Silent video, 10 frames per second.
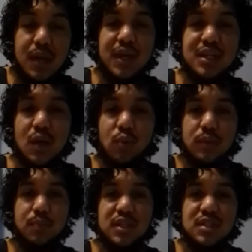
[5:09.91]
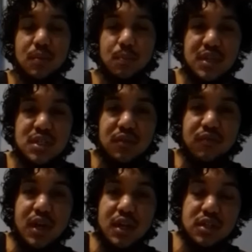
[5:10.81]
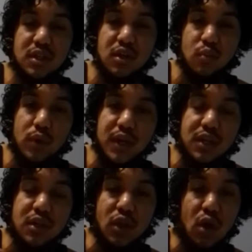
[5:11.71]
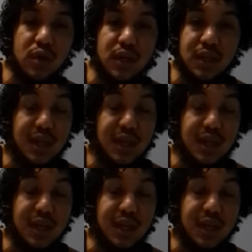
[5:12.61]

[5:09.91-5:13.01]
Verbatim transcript: because I wouldn't be submissive to her wicked authority.